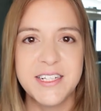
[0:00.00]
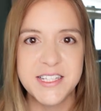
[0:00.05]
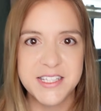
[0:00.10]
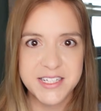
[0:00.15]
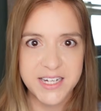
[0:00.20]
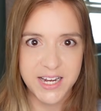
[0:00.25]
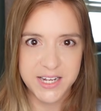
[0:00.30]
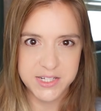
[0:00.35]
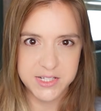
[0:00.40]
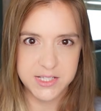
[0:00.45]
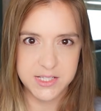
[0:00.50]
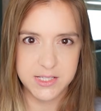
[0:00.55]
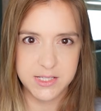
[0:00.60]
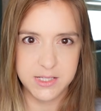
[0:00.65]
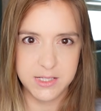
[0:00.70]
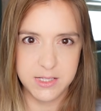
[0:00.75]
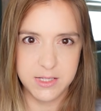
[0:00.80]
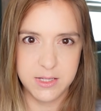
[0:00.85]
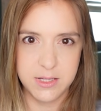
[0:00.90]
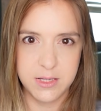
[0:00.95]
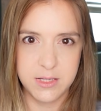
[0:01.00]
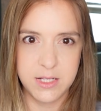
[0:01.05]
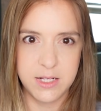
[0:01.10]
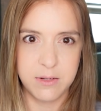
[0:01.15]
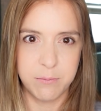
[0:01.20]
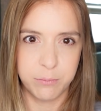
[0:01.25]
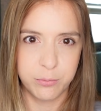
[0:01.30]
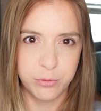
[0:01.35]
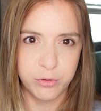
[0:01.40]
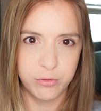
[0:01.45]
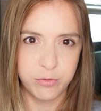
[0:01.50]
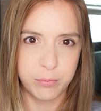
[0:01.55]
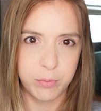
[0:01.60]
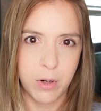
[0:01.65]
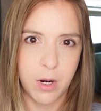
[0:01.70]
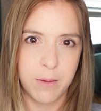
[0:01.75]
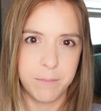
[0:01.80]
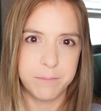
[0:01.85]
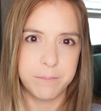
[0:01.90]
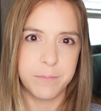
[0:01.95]
this test, the improved
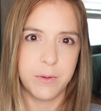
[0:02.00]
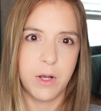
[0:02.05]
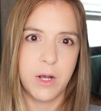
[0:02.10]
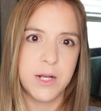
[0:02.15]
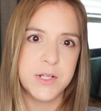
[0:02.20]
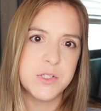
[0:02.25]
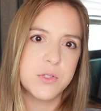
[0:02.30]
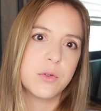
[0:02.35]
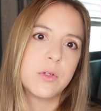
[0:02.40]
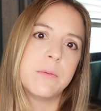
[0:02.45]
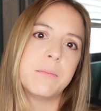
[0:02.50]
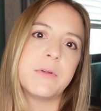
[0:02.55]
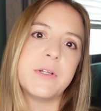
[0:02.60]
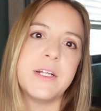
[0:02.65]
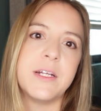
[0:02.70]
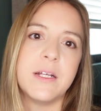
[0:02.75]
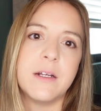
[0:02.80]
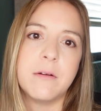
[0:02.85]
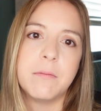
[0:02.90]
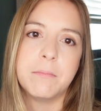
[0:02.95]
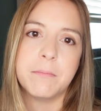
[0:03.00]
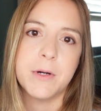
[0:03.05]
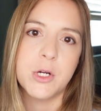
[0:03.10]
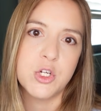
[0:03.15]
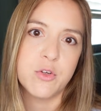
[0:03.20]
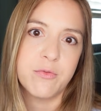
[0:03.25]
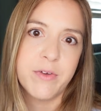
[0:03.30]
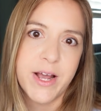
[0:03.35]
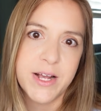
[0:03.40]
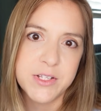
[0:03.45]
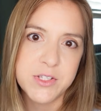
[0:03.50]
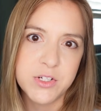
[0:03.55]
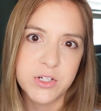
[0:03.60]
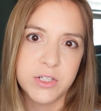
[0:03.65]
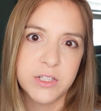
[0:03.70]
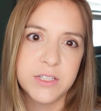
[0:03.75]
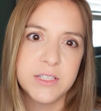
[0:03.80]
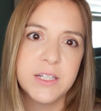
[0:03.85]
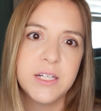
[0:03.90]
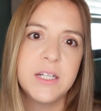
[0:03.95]
prompt also completed much
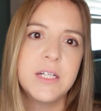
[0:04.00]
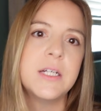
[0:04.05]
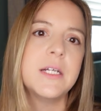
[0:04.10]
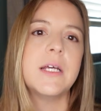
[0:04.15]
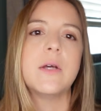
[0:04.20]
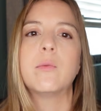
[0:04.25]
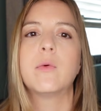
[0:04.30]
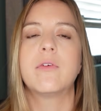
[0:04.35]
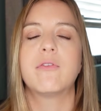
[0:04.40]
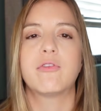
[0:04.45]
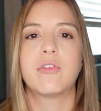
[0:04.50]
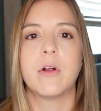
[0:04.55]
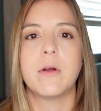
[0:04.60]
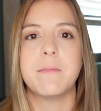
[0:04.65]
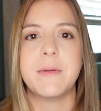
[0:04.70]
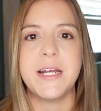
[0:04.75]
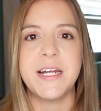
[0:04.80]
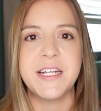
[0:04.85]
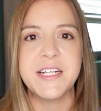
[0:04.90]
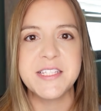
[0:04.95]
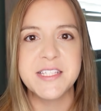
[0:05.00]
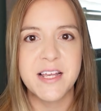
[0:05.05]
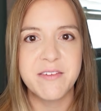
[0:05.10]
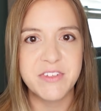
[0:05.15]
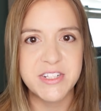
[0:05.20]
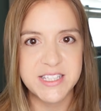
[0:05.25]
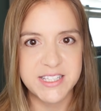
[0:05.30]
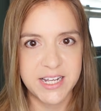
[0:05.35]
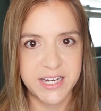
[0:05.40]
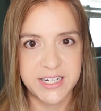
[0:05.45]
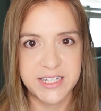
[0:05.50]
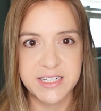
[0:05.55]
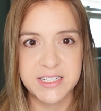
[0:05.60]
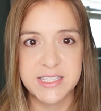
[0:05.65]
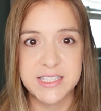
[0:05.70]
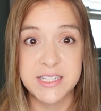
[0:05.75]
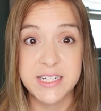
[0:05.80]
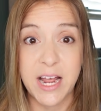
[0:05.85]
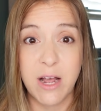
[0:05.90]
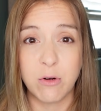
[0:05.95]
faster. It went from 87
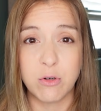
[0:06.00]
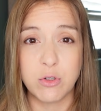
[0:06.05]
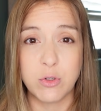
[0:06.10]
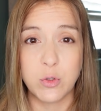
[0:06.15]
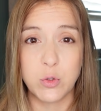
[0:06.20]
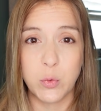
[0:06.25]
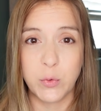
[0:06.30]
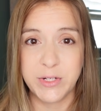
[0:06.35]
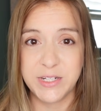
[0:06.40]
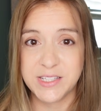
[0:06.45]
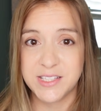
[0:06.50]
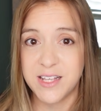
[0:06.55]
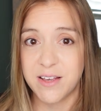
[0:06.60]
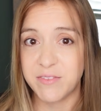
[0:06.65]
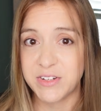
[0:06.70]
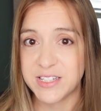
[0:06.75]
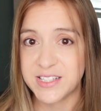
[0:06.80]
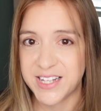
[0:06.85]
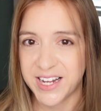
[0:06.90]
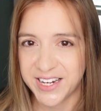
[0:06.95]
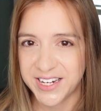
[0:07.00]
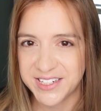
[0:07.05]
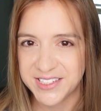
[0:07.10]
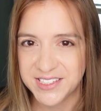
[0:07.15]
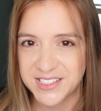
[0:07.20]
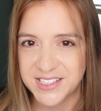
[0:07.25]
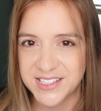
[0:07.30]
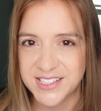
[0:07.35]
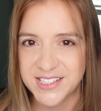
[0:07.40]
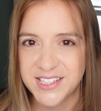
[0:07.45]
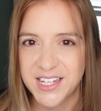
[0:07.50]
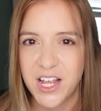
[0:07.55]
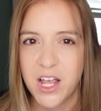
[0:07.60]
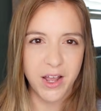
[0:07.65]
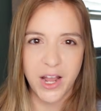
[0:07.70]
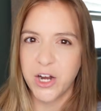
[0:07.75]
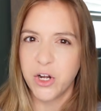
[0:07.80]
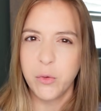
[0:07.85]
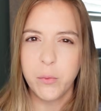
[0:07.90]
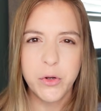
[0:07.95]
seconds down to 27 seconds.
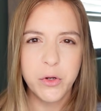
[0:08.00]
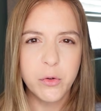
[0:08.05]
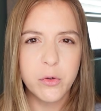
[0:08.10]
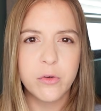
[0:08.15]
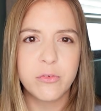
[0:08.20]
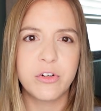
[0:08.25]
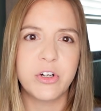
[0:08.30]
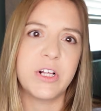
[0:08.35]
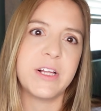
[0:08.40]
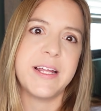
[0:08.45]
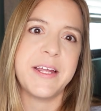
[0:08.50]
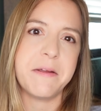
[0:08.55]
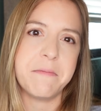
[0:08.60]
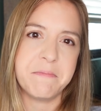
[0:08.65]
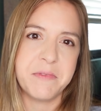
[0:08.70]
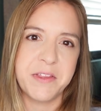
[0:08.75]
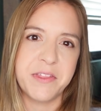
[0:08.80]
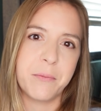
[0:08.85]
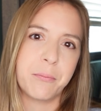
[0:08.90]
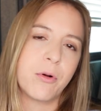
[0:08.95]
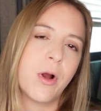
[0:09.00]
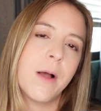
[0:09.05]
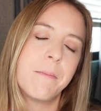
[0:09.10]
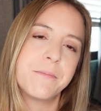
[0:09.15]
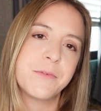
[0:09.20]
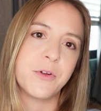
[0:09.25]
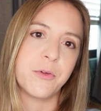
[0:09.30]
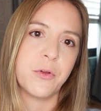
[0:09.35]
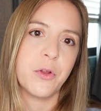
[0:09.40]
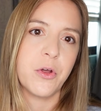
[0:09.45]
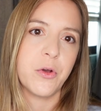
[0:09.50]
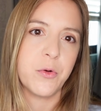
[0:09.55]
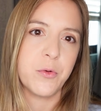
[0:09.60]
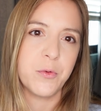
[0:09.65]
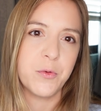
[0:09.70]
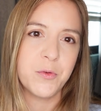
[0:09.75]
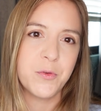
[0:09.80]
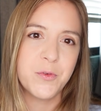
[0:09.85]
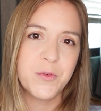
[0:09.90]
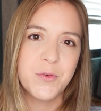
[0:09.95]
I don't want to overclaim that the prompt
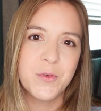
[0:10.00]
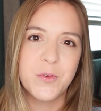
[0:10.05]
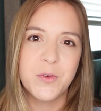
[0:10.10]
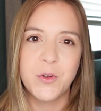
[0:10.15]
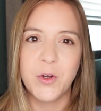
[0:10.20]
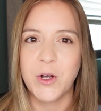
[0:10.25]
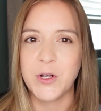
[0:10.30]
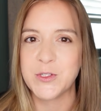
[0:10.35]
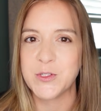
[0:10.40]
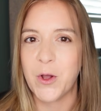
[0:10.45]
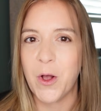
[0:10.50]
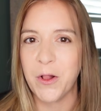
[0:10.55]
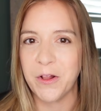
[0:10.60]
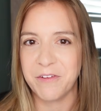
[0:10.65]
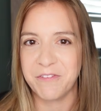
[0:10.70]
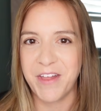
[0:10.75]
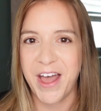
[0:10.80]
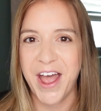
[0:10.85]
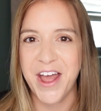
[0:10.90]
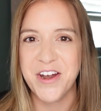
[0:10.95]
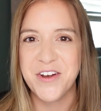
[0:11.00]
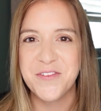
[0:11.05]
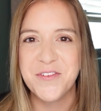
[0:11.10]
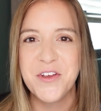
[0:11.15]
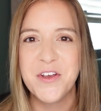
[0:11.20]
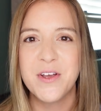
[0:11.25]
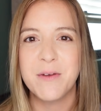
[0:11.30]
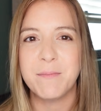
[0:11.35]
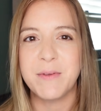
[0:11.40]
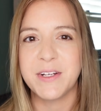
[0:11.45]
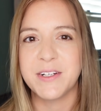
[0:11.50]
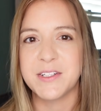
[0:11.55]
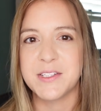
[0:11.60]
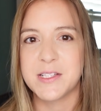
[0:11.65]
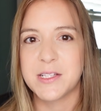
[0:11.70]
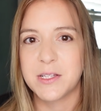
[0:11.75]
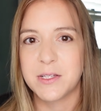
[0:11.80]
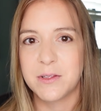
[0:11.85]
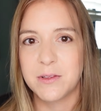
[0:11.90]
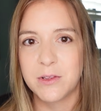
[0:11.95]
alone caused all of that,
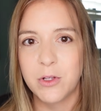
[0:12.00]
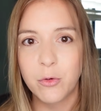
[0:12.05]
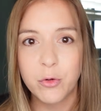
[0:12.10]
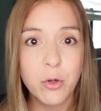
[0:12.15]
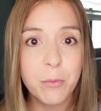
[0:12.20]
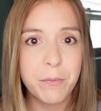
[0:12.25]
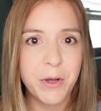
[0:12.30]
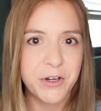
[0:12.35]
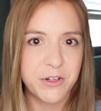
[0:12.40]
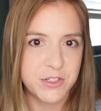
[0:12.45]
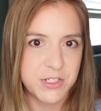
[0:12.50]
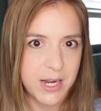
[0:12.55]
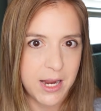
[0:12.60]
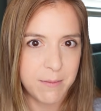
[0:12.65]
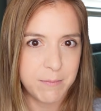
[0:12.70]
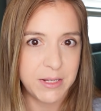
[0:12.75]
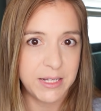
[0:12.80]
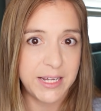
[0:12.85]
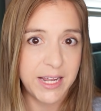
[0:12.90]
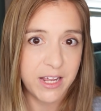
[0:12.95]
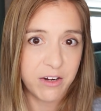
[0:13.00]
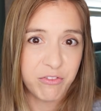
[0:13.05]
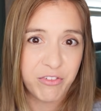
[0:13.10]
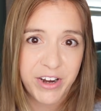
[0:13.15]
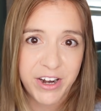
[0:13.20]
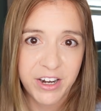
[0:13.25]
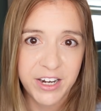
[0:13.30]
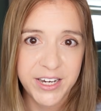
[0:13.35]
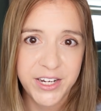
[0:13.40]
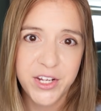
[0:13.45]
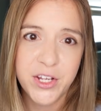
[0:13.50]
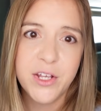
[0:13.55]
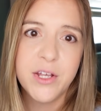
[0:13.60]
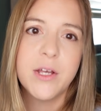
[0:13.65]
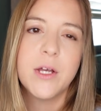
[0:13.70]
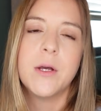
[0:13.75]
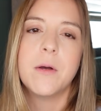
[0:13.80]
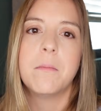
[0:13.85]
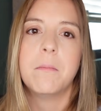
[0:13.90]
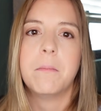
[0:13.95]
because local model timing can vary.
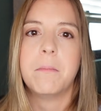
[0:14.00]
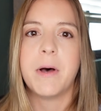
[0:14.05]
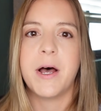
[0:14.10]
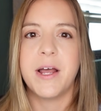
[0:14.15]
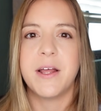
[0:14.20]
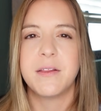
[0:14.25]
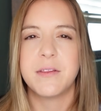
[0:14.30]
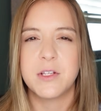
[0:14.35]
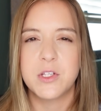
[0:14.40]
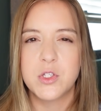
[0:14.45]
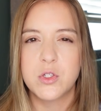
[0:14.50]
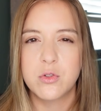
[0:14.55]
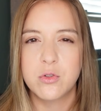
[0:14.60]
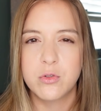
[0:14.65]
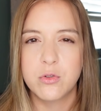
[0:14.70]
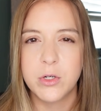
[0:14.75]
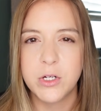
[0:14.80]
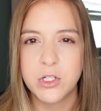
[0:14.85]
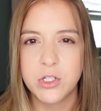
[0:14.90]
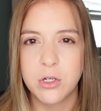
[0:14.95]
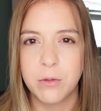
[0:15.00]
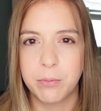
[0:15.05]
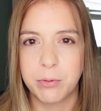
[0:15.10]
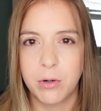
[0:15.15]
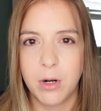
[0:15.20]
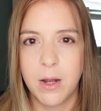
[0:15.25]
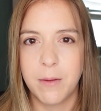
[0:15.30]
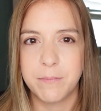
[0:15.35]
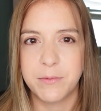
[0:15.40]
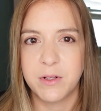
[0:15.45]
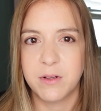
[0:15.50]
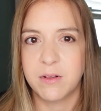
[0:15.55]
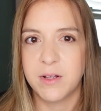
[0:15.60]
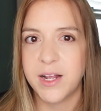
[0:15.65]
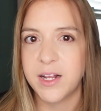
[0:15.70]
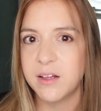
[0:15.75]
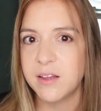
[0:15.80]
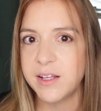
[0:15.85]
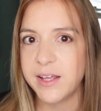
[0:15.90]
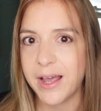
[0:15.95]
But the stricter prompt
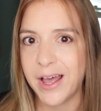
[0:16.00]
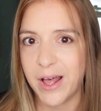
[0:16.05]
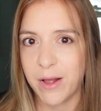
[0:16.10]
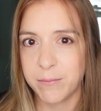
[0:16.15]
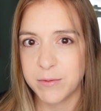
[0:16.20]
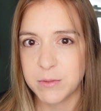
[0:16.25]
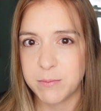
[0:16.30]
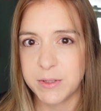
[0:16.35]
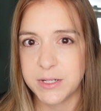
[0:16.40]
likely helped